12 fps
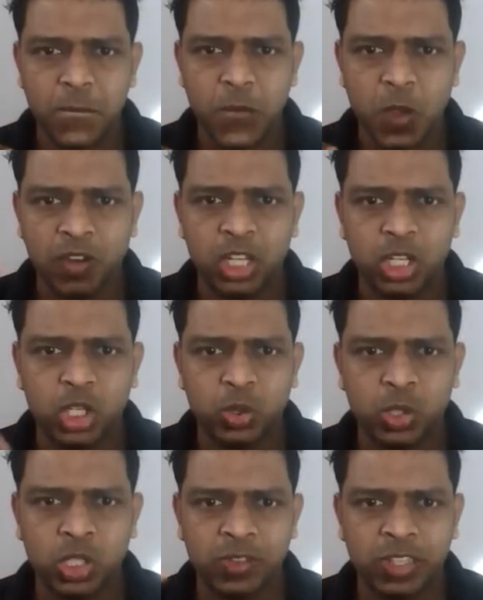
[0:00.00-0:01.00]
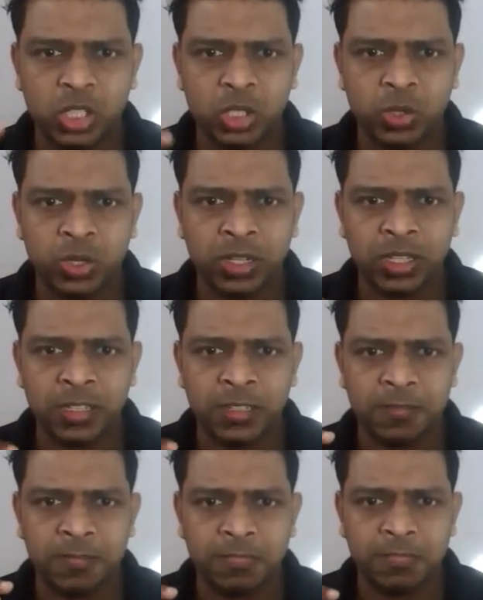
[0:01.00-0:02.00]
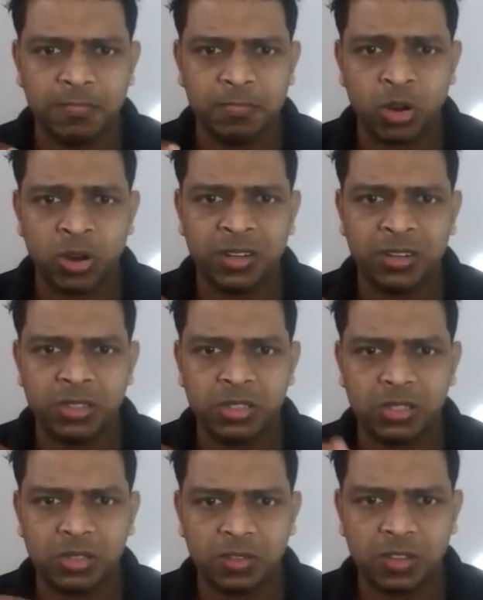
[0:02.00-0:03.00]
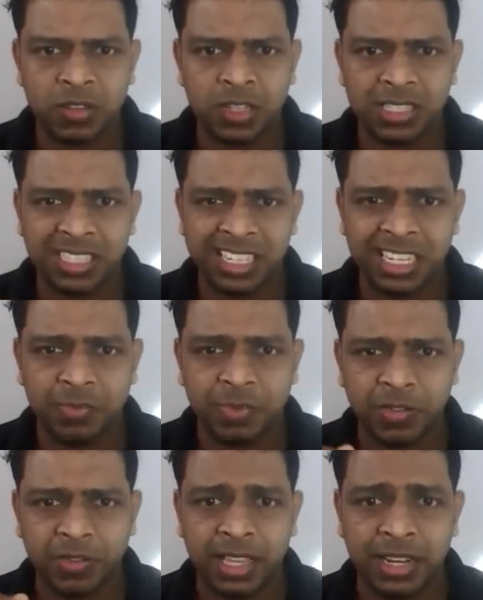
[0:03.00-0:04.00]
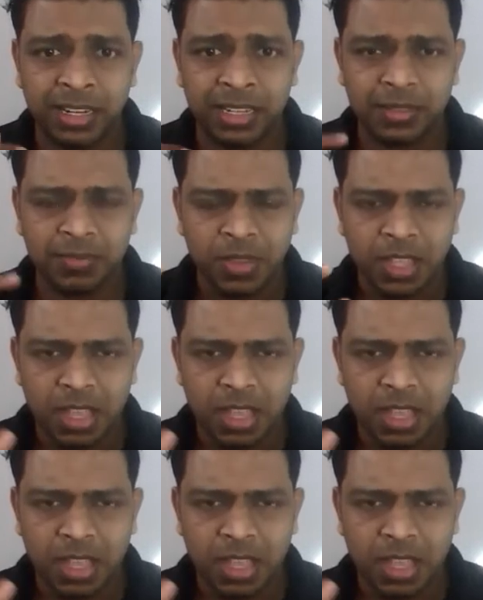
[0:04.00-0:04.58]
virtues, Victorian morals were still prevalent.